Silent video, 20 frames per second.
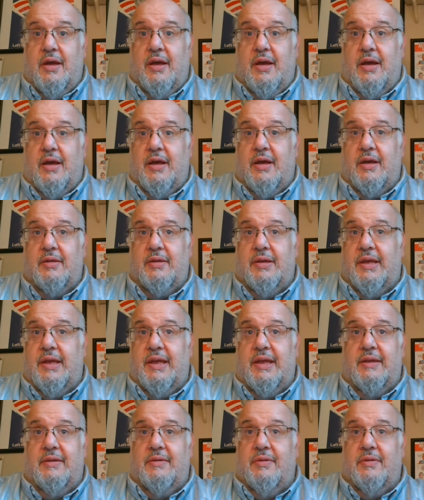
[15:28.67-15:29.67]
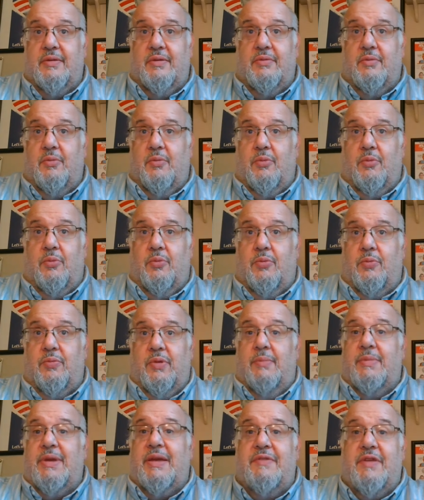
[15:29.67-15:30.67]
Uh,
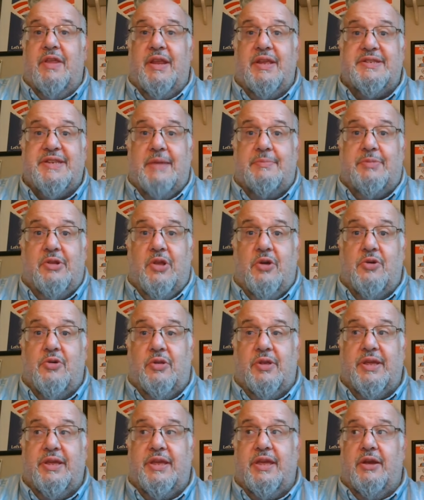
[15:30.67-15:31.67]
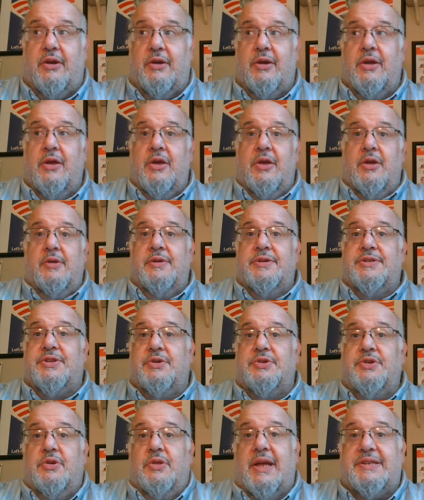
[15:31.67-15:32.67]
let me give you an example locally here. So
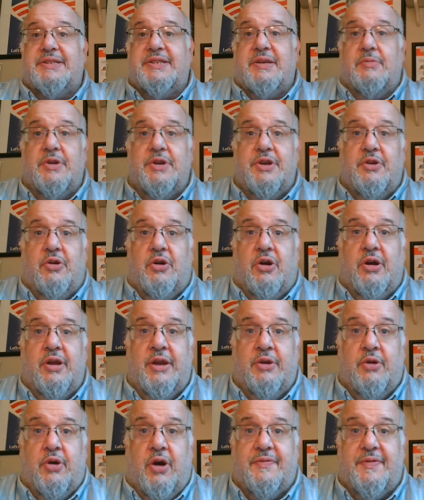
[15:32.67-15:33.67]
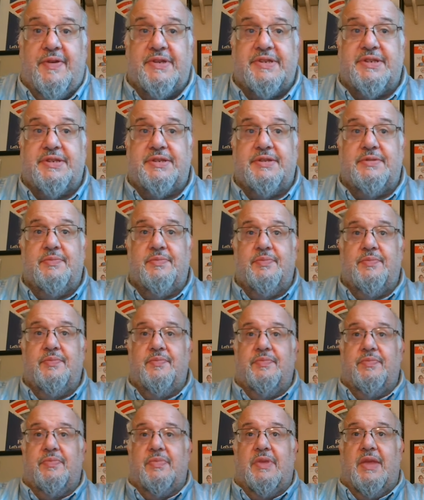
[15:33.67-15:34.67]
you elect someone in, in office,
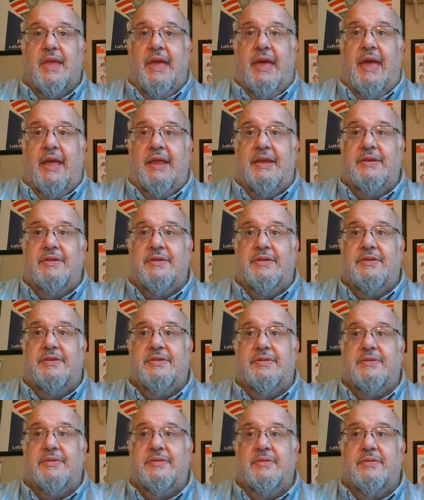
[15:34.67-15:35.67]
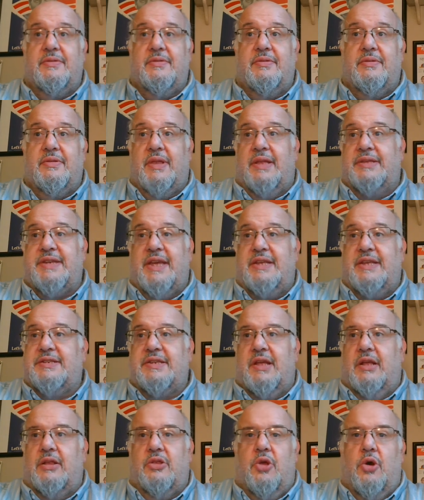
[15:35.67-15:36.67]
and let's say it's
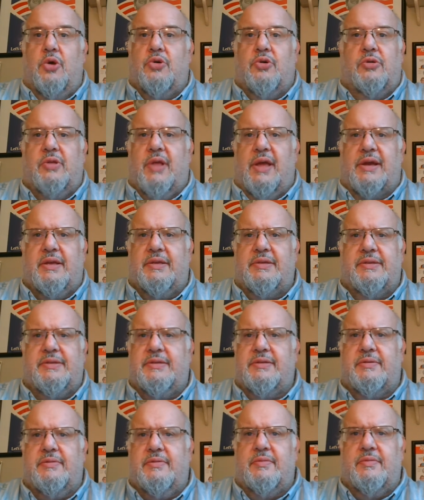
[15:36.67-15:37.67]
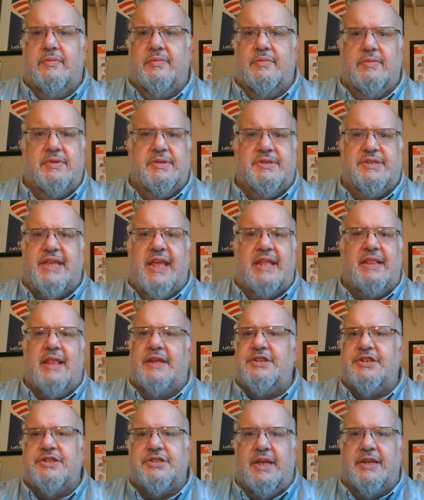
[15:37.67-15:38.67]
a local, like a state
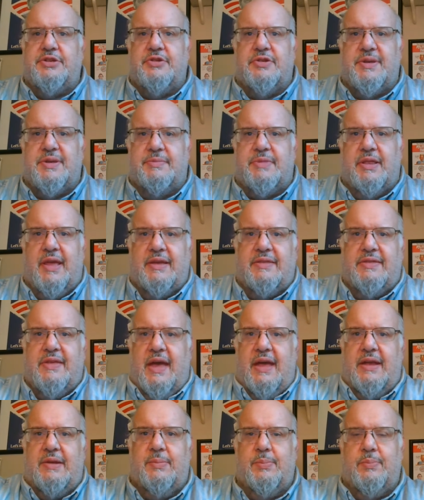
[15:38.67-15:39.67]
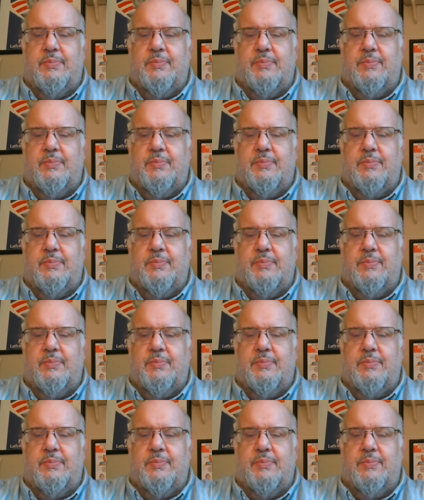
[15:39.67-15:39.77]
legislature or something like that.